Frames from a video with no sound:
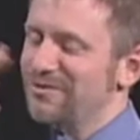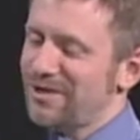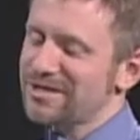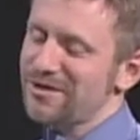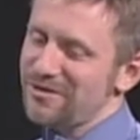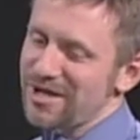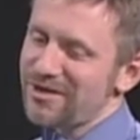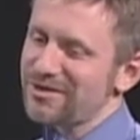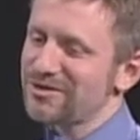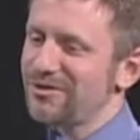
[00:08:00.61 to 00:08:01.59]
and we realize, oh yeah,
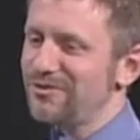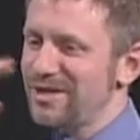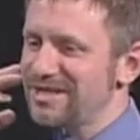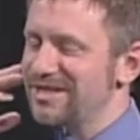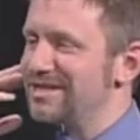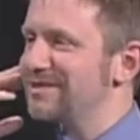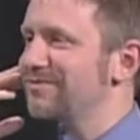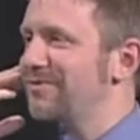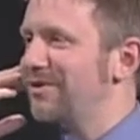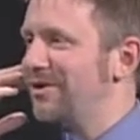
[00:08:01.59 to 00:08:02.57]
there's good reasons
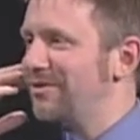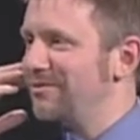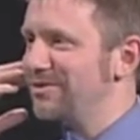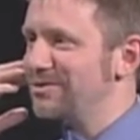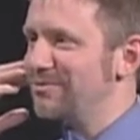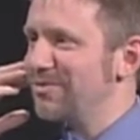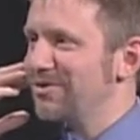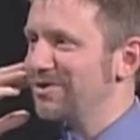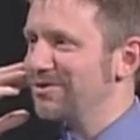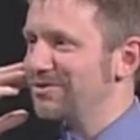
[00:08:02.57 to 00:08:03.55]
for using
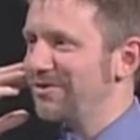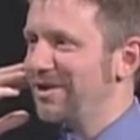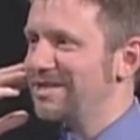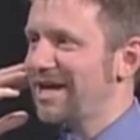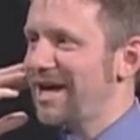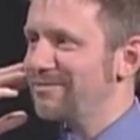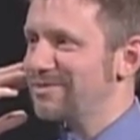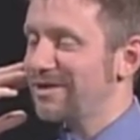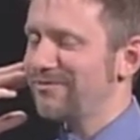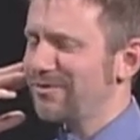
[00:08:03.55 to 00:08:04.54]
birth control at times
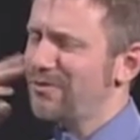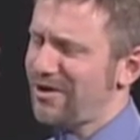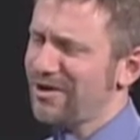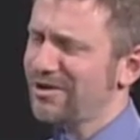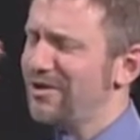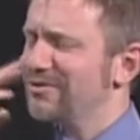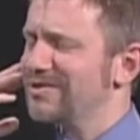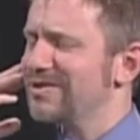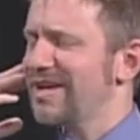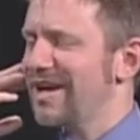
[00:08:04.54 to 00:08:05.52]
and for wearing clothes
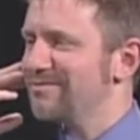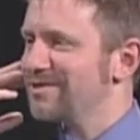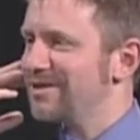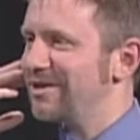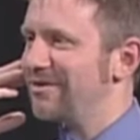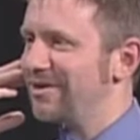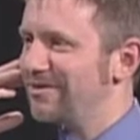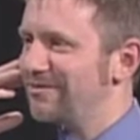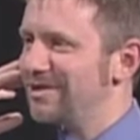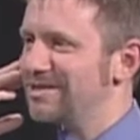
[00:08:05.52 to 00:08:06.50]
at times, and
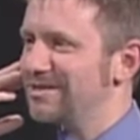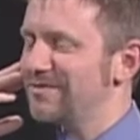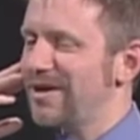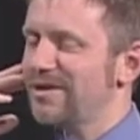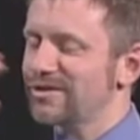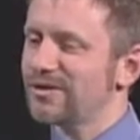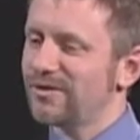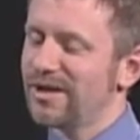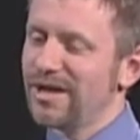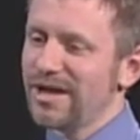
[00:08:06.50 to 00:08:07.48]
the reasons vary.
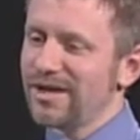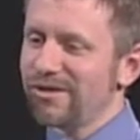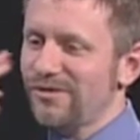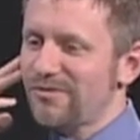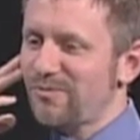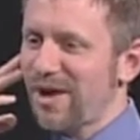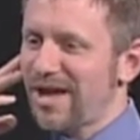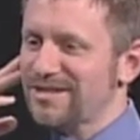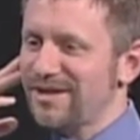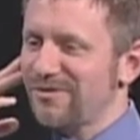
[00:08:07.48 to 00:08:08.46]
So, you have to
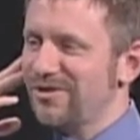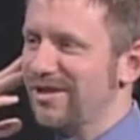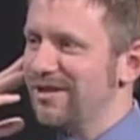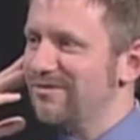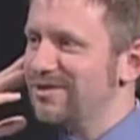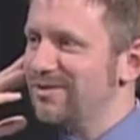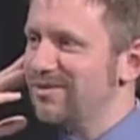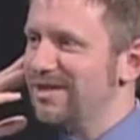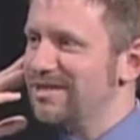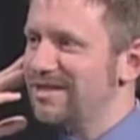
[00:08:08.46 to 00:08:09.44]
pass everything, even
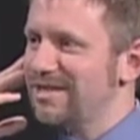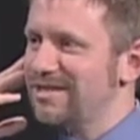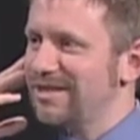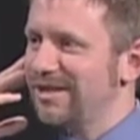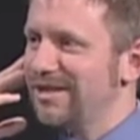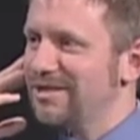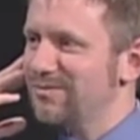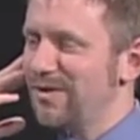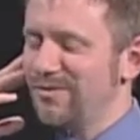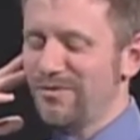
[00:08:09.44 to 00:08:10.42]
something as silly as
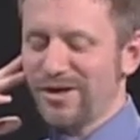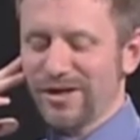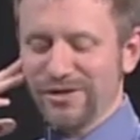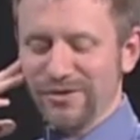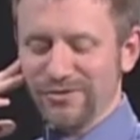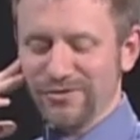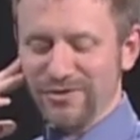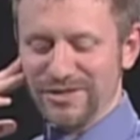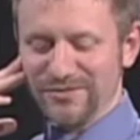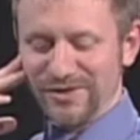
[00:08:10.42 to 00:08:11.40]
maybe wearing clothes, through
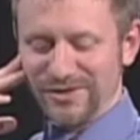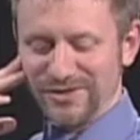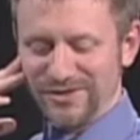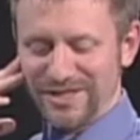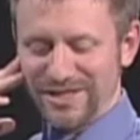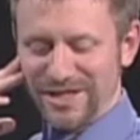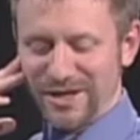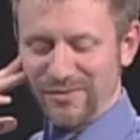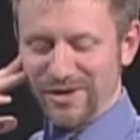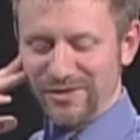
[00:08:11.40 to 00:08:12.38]
these filters and
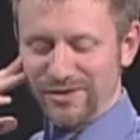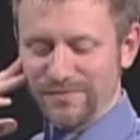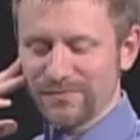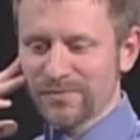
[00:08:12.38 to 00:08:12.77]
think about them.